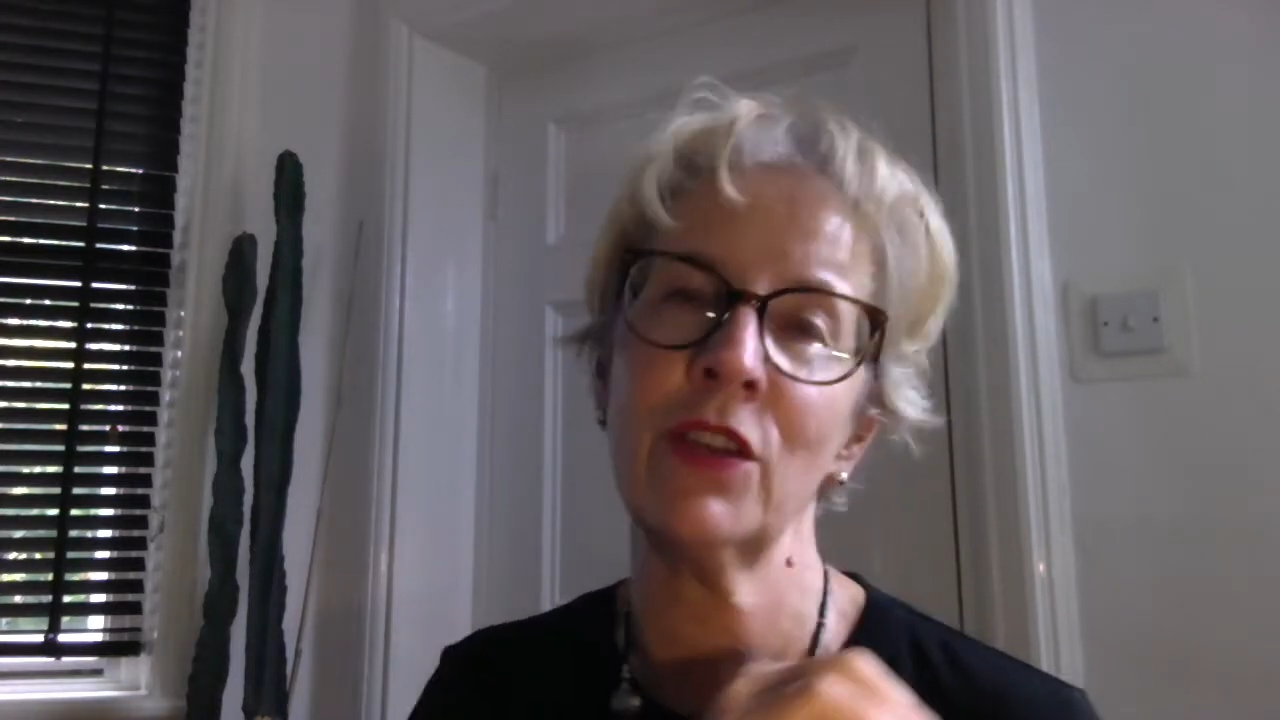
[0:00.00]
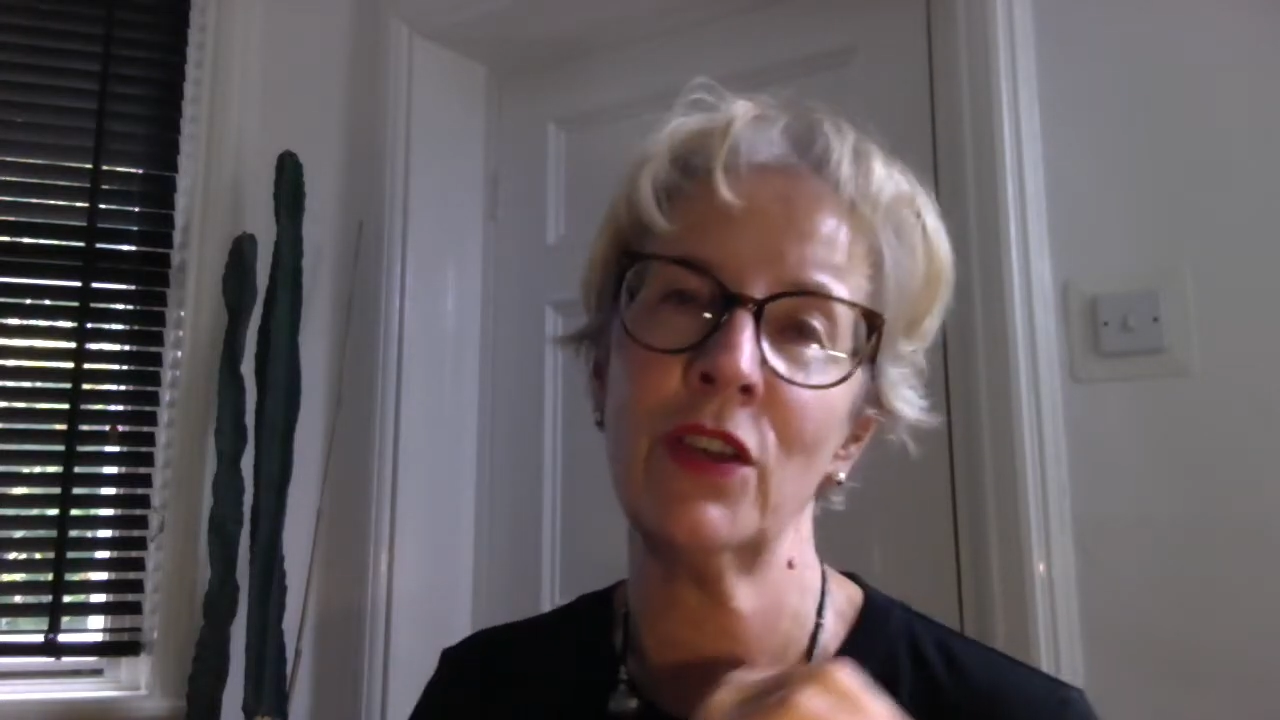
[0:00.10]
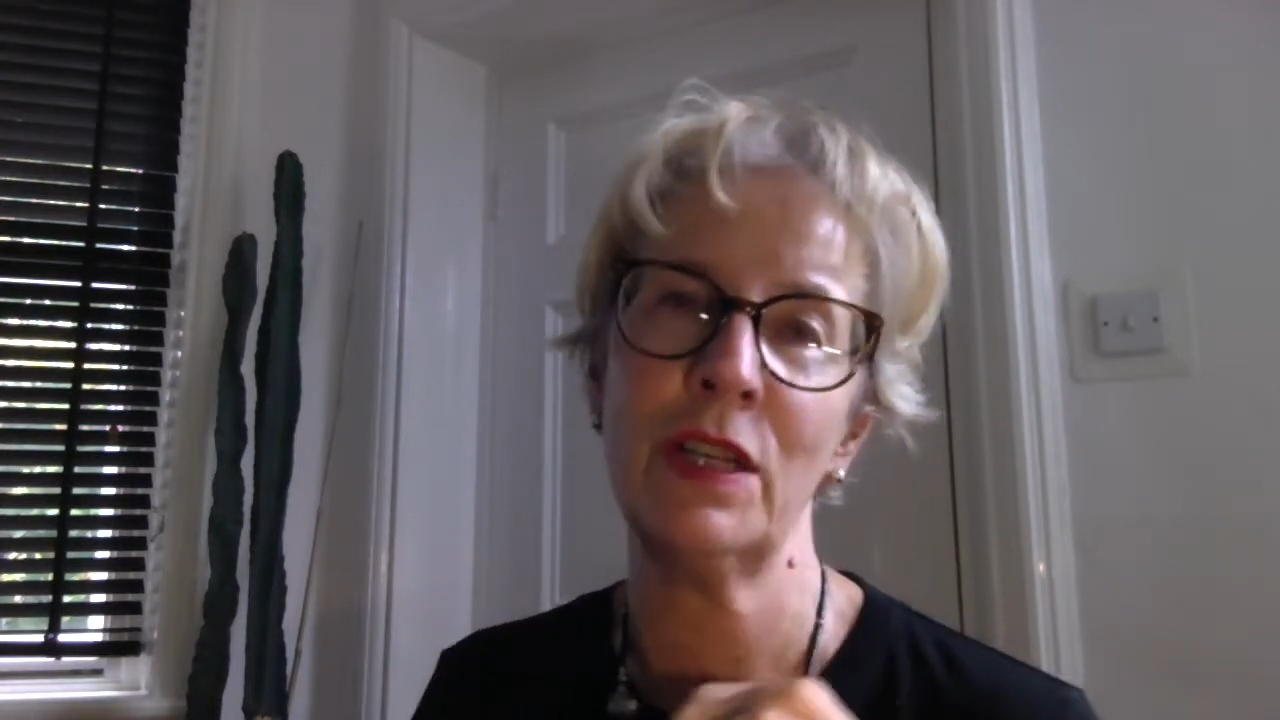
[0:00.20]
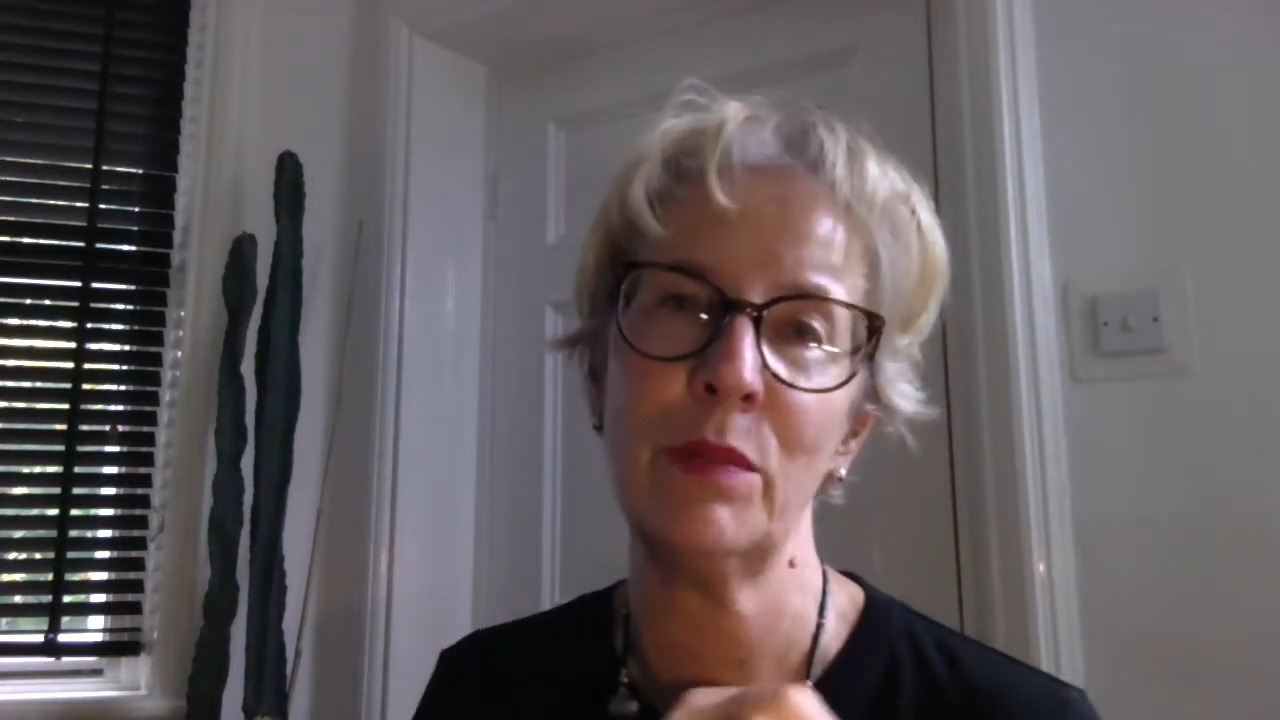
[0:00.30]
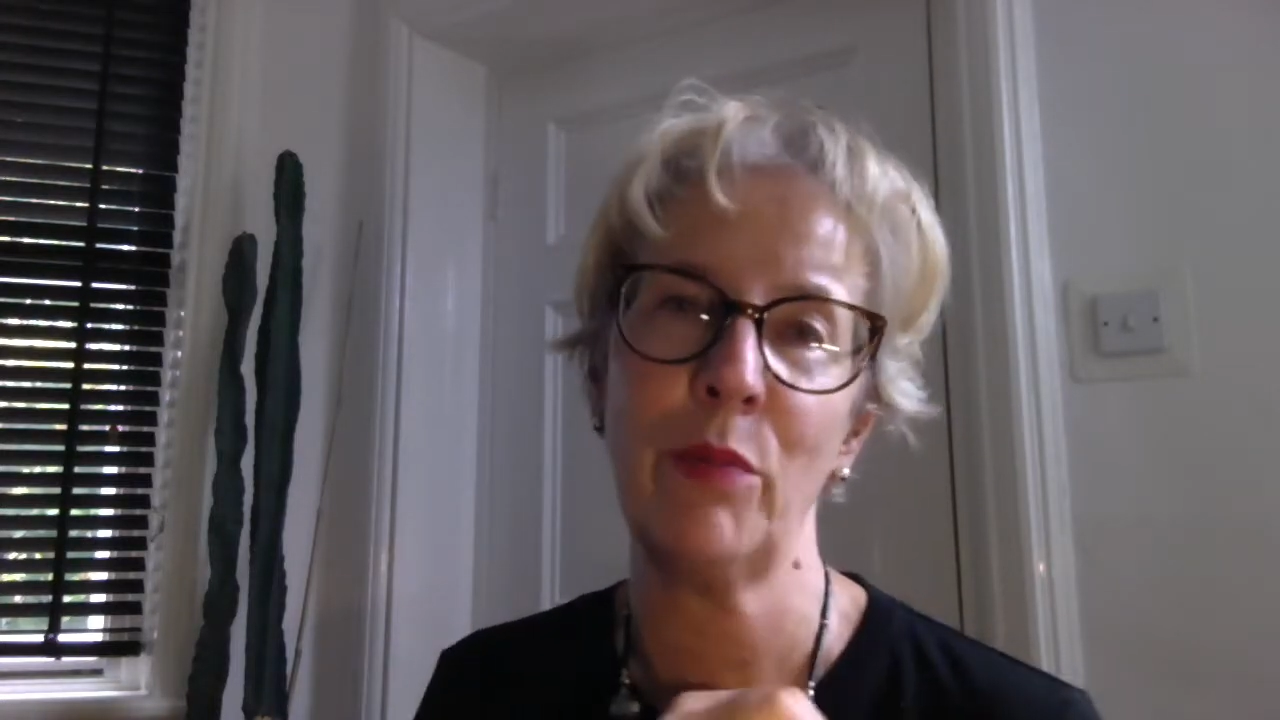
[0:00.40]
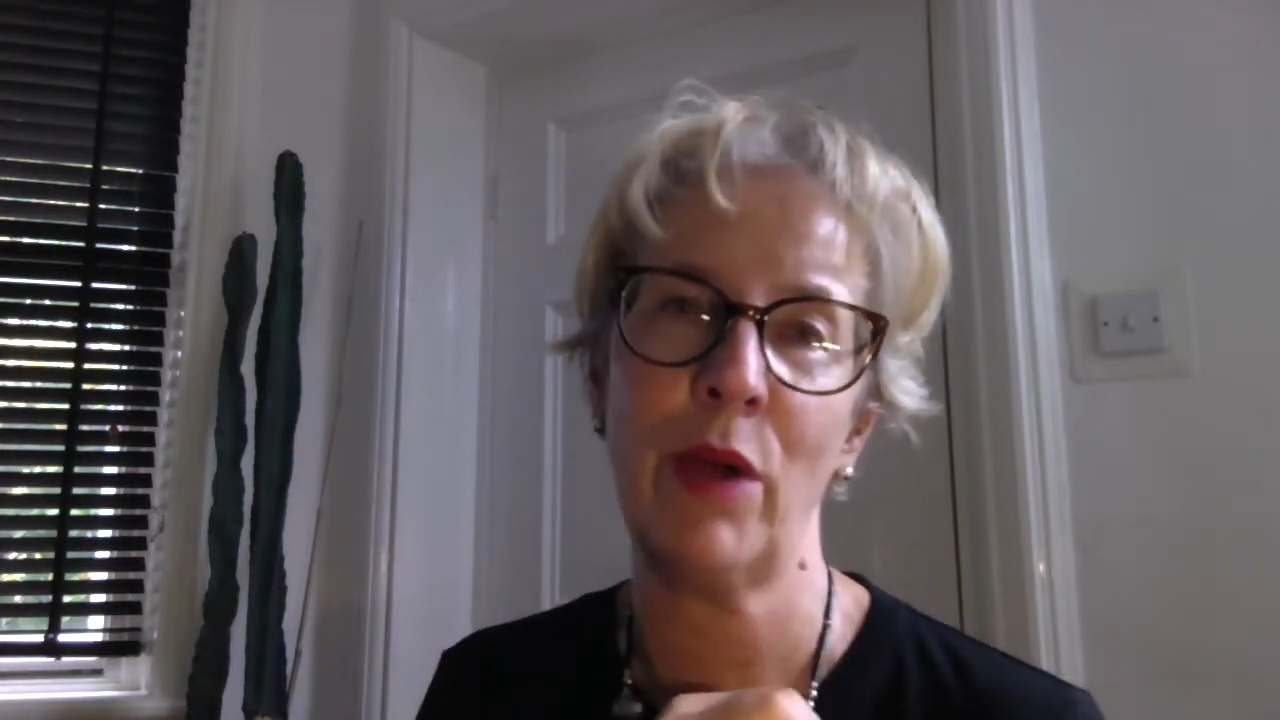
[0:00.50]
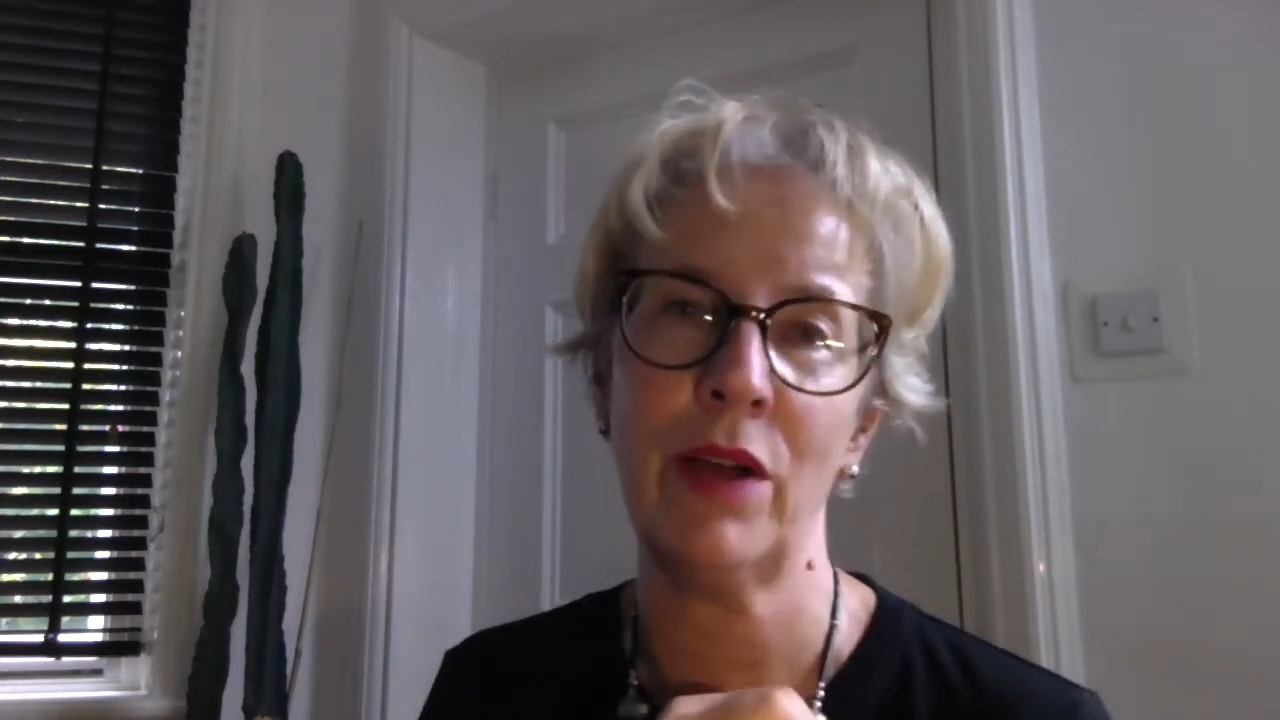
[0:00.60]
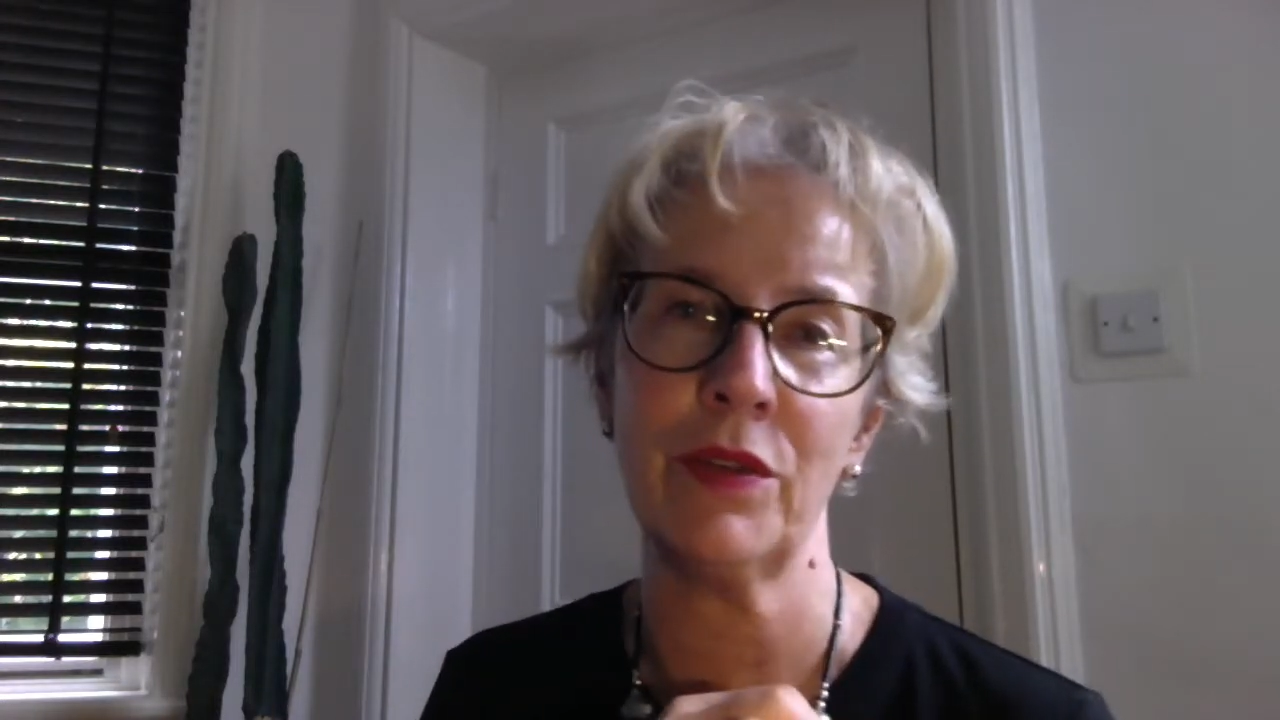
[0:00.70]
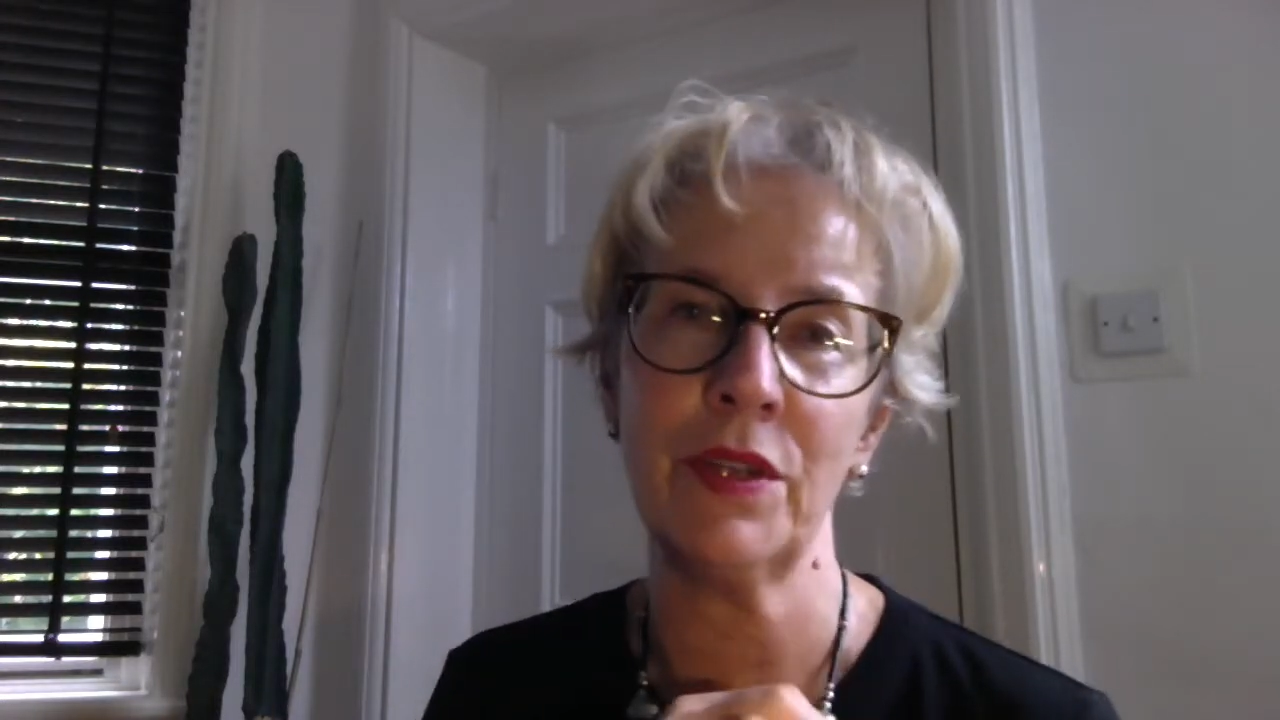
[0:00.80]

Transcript: Gurley Brown.